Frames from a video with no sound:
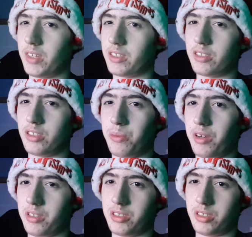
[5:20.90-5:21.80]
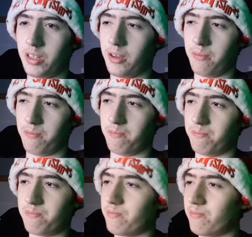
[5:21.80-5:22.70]
so much, I
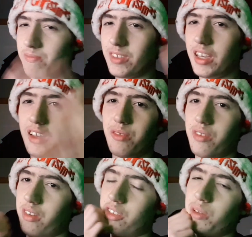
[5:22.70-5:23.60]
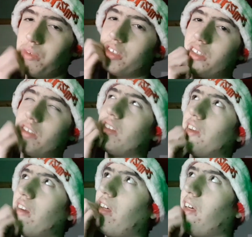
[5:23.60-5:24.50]
don't
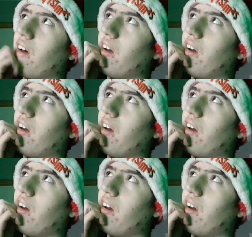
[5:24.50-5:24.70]
know